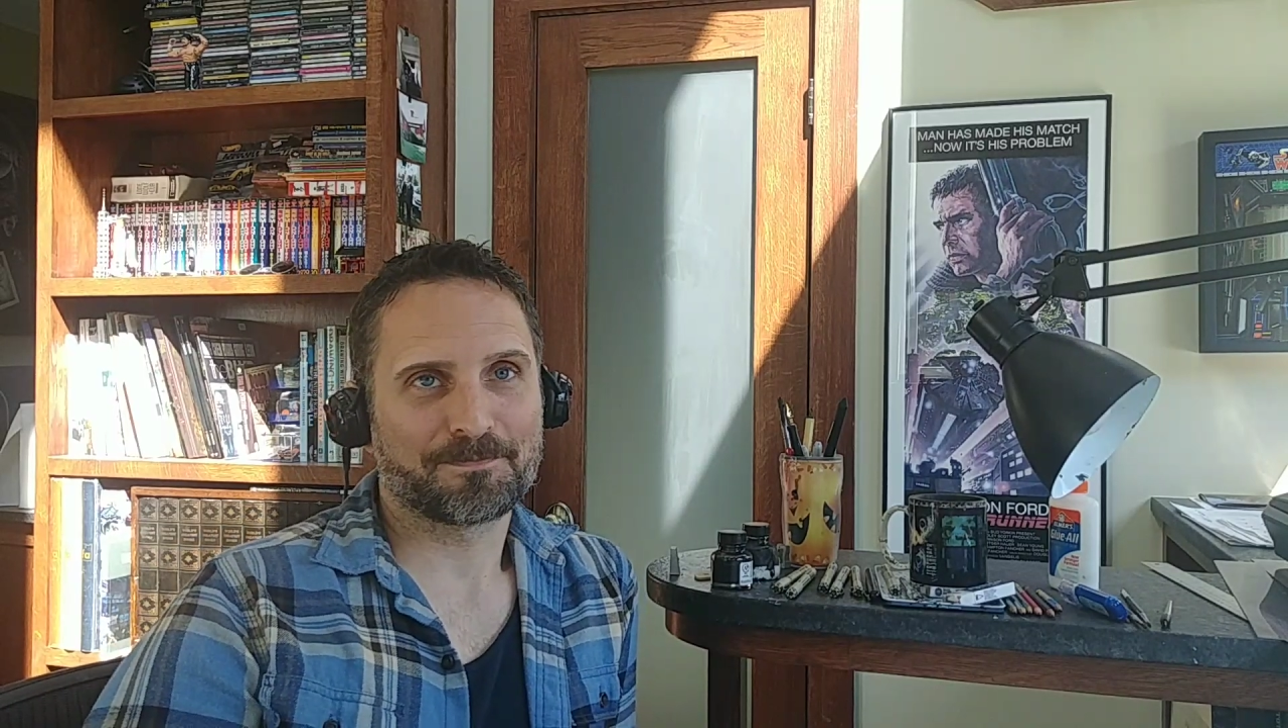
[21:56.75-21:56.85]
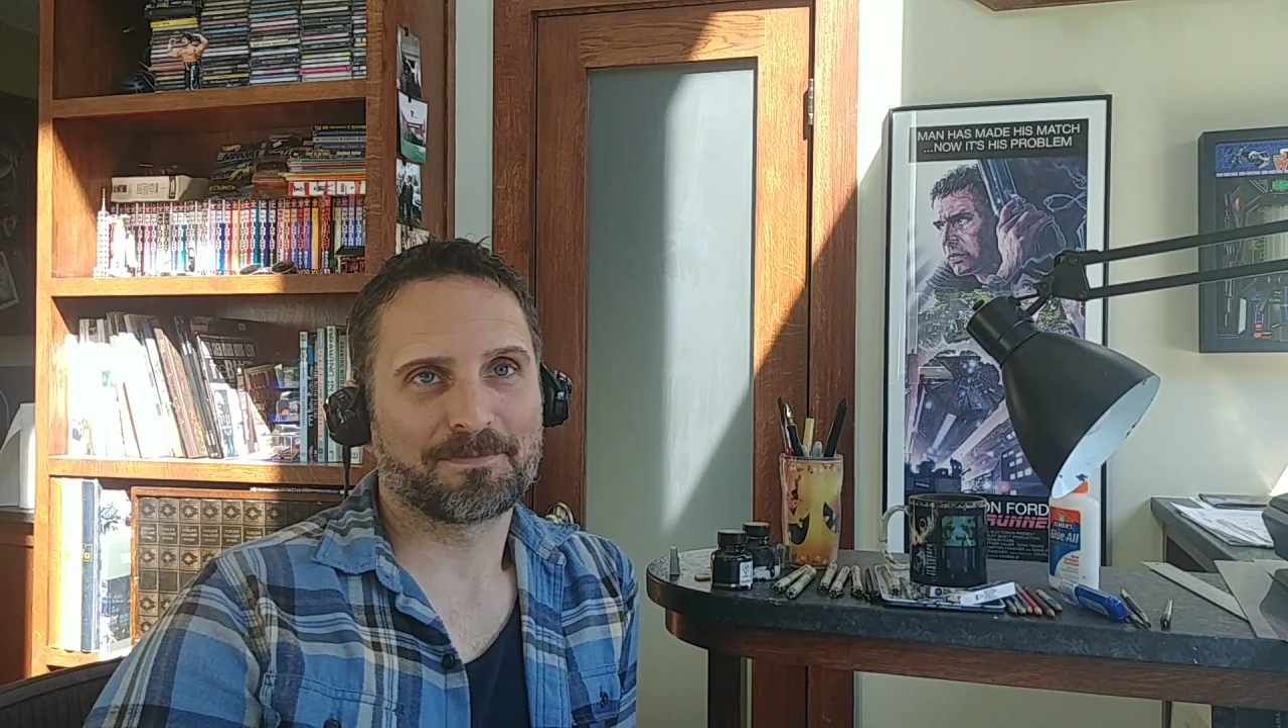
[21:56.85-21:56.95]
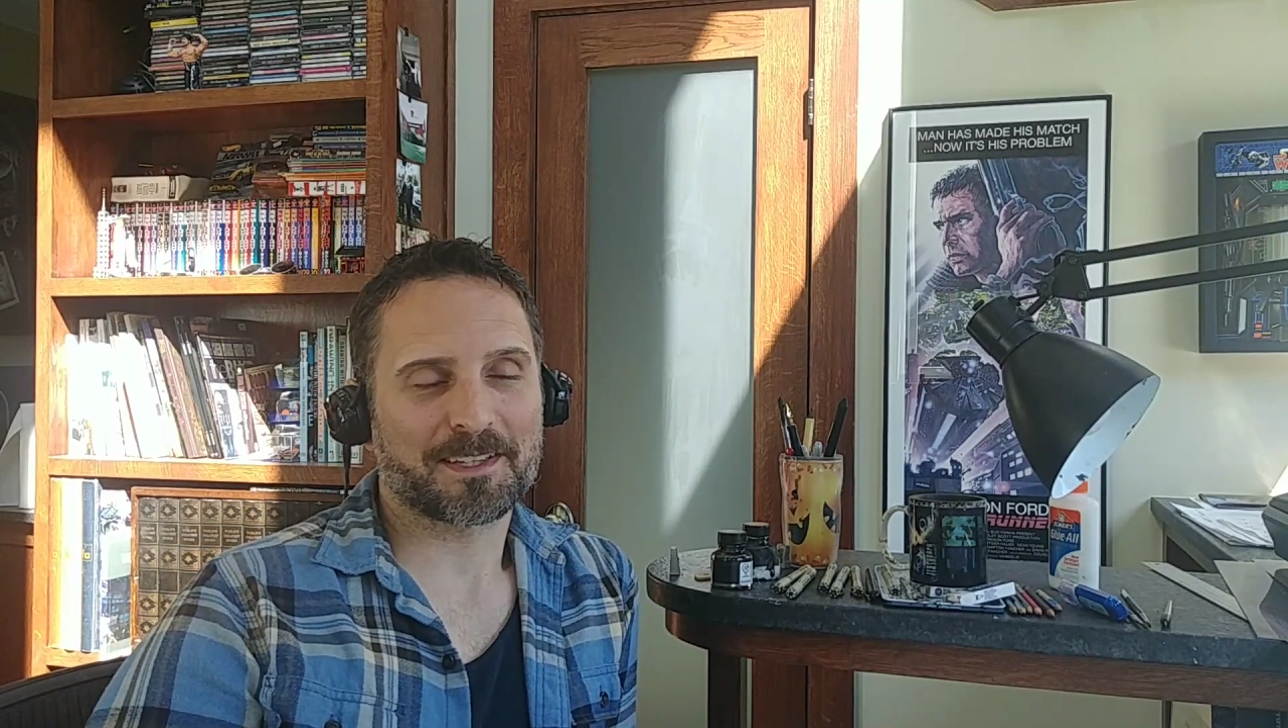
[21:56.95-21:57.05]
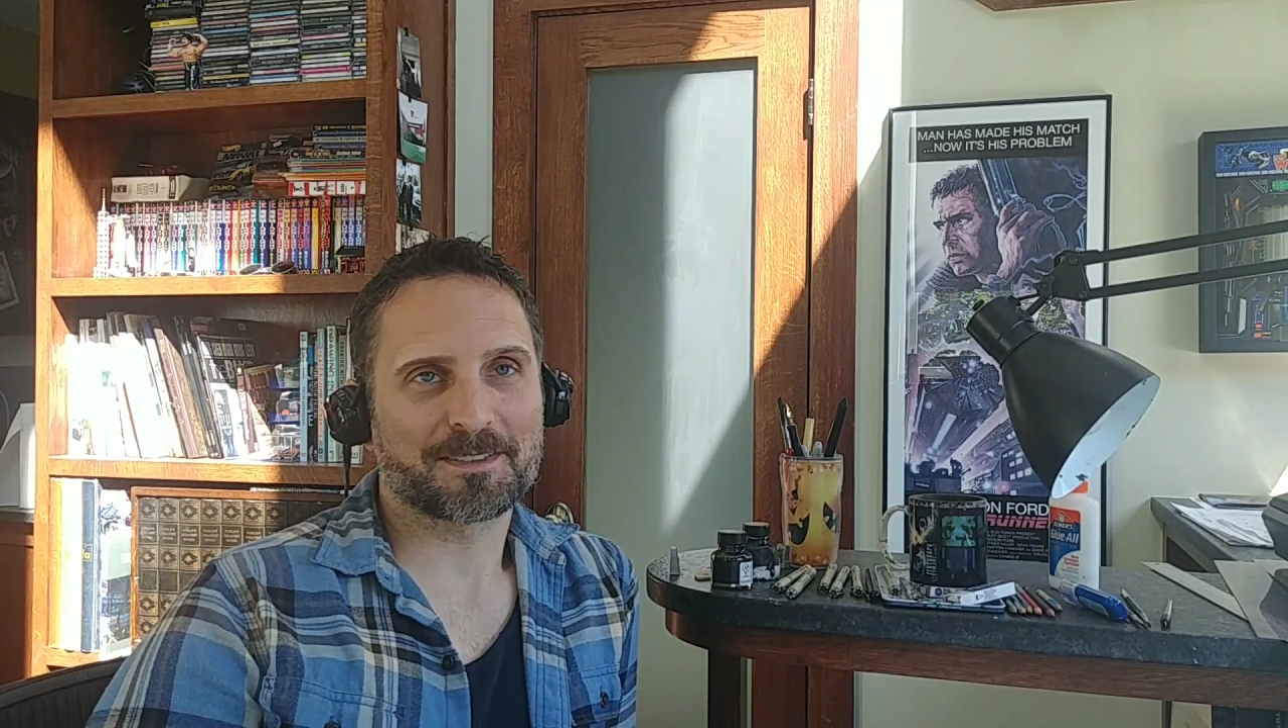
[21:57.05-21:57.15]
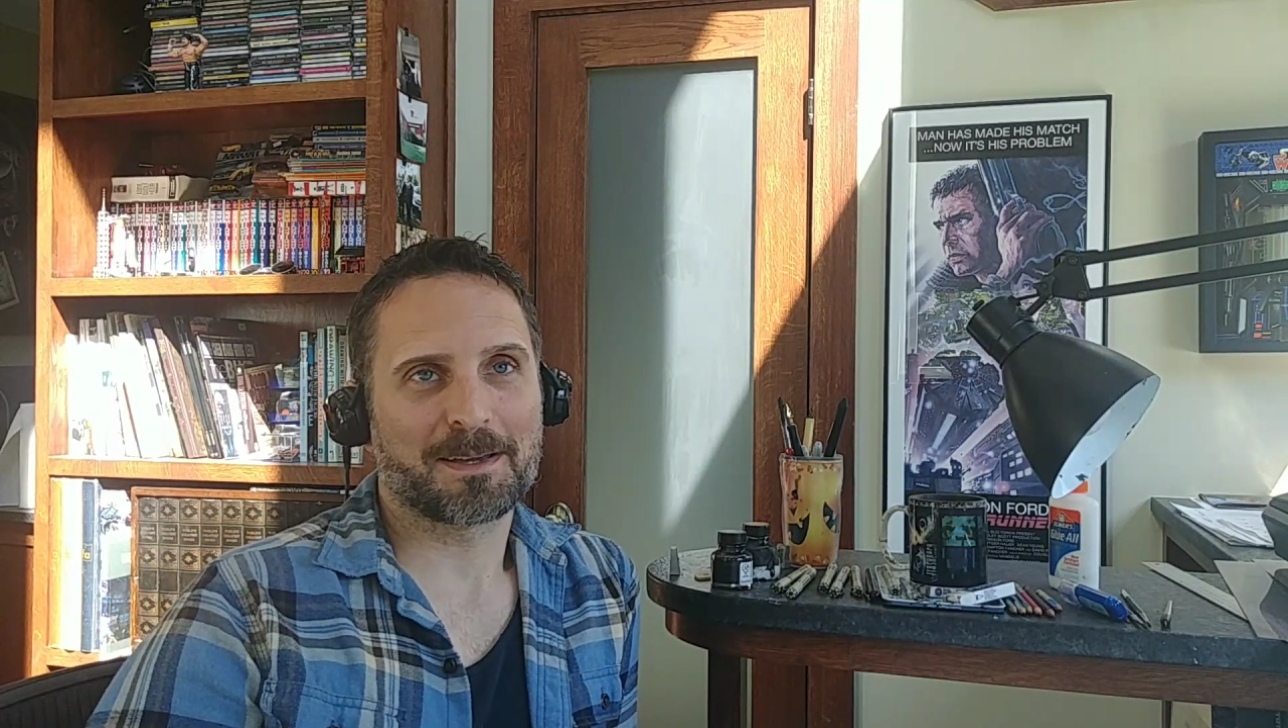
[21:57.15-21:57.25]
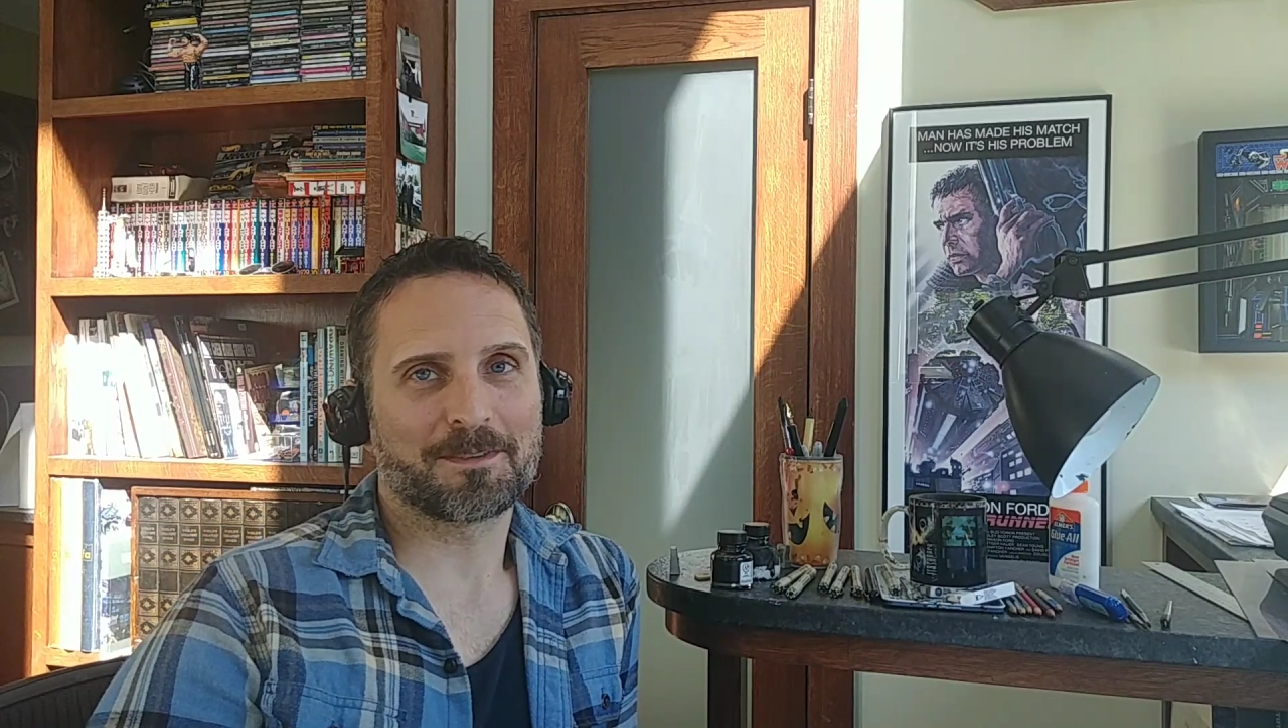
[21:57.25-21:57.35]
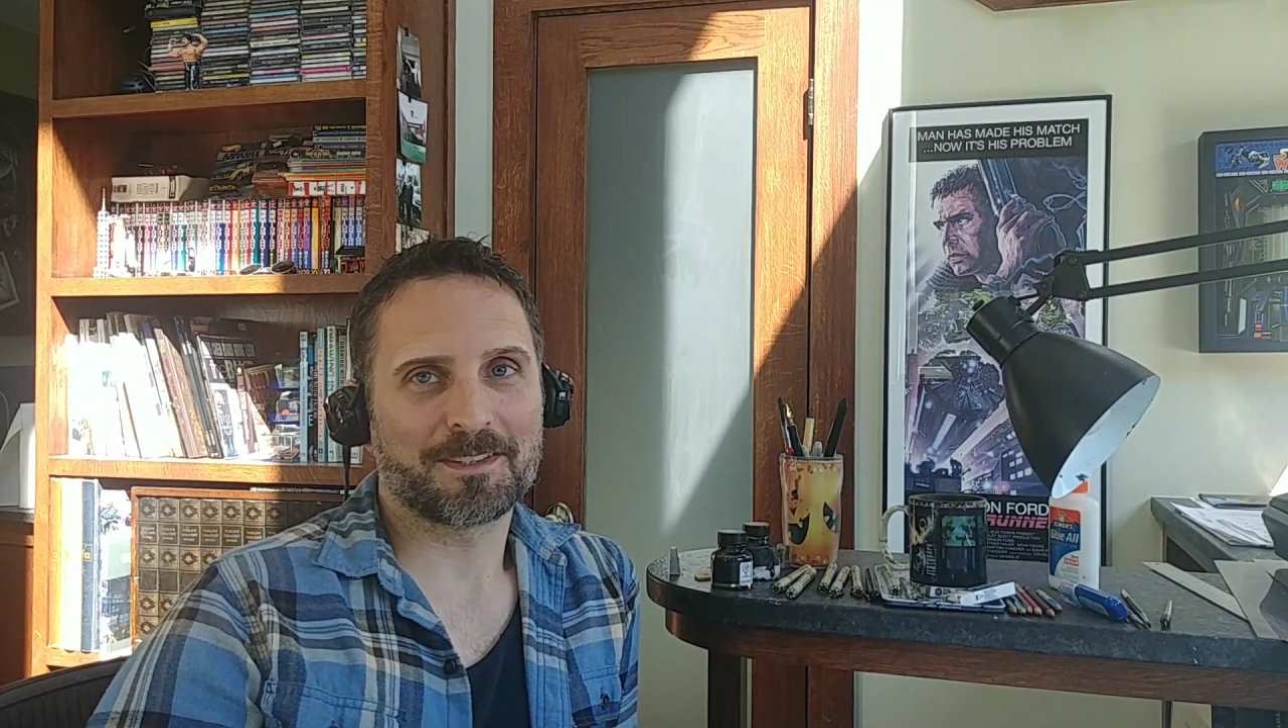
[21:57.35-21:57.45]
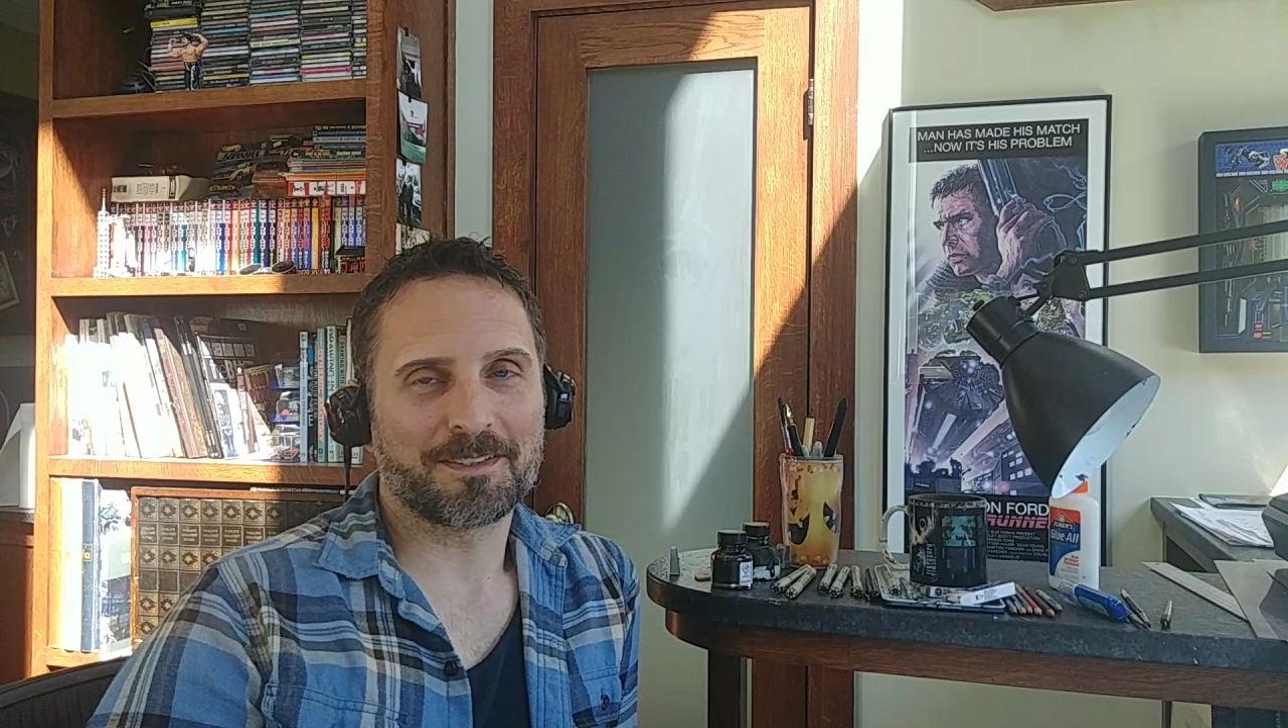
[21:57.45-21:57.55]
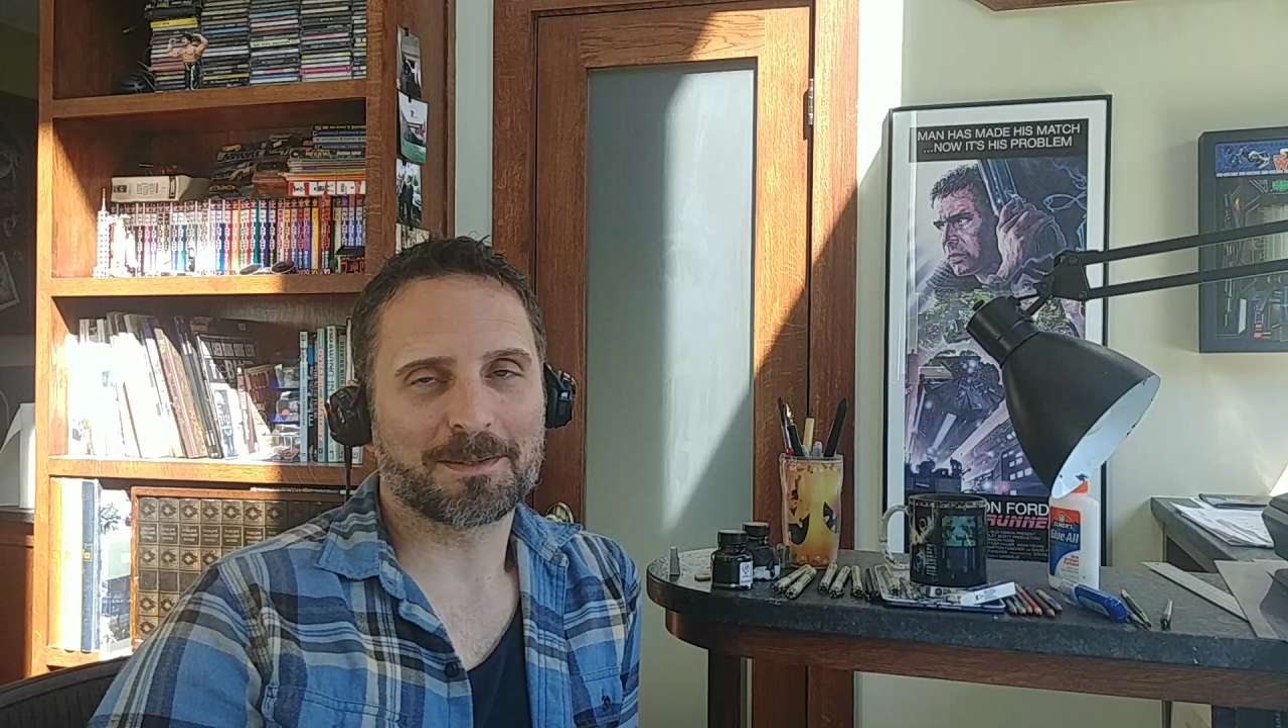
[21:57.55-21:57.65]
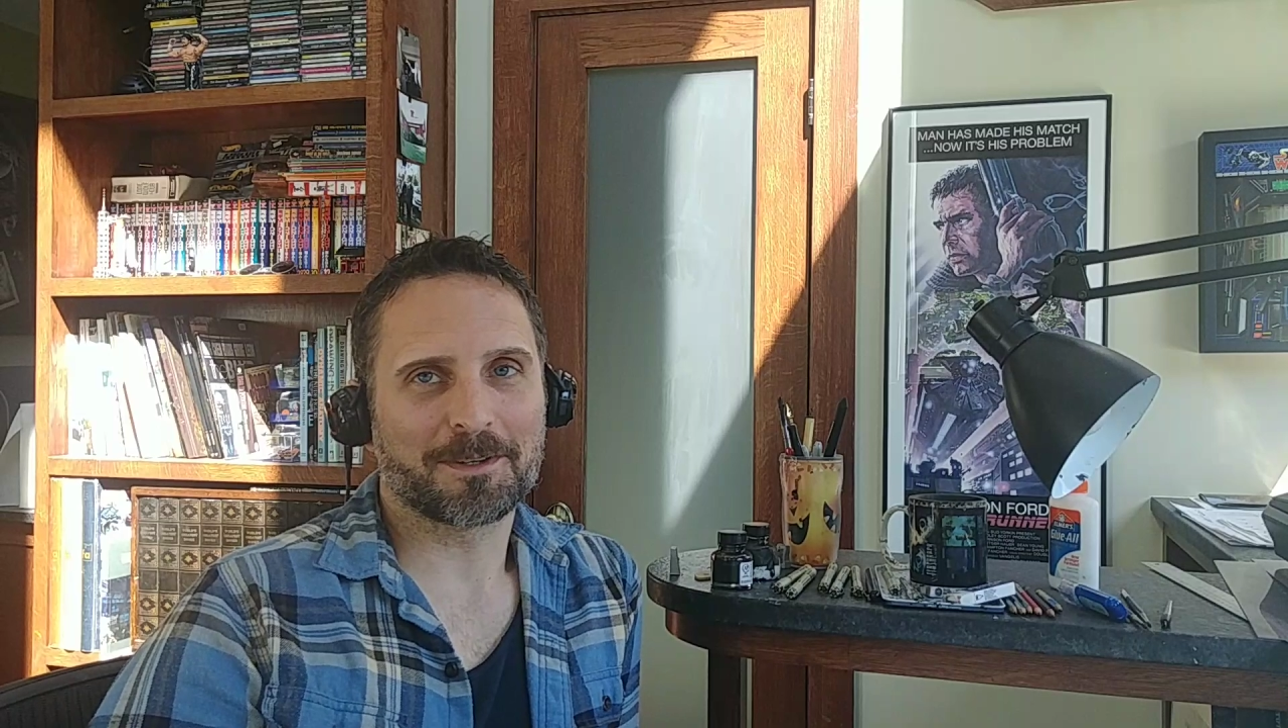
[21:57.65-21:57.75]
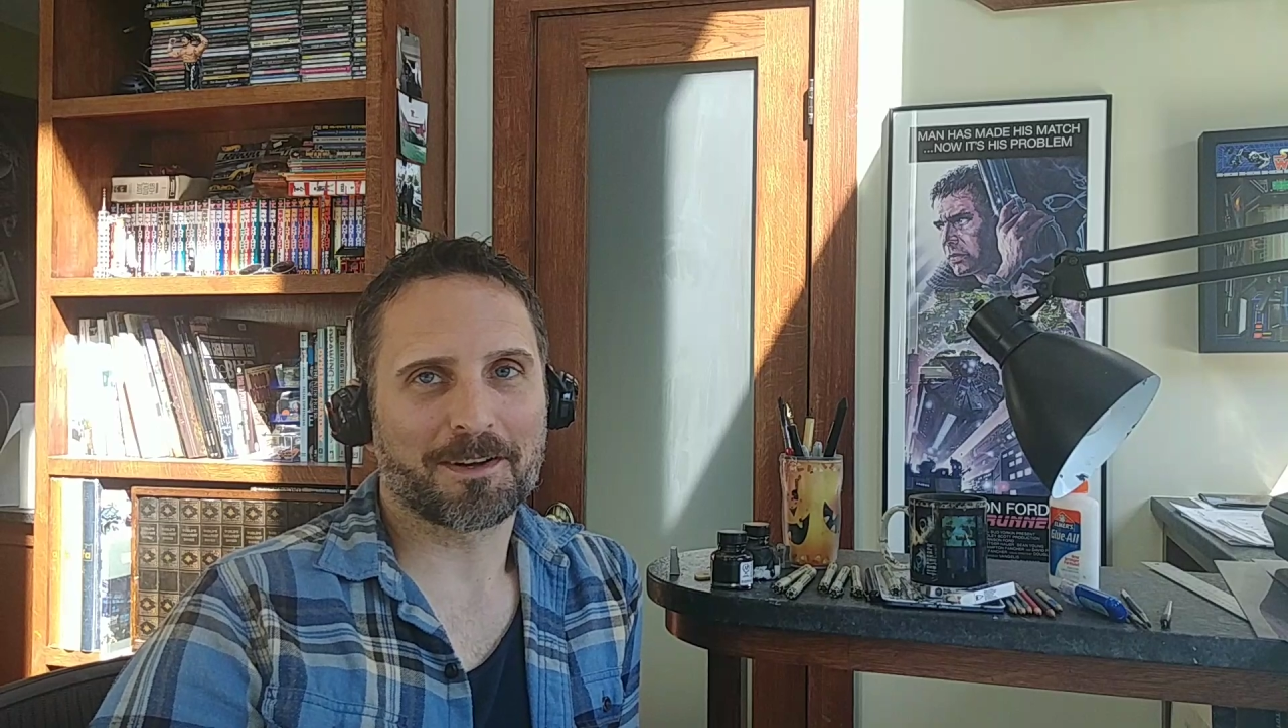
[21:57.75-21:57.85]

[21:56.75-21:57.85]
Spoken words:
Next time you see someone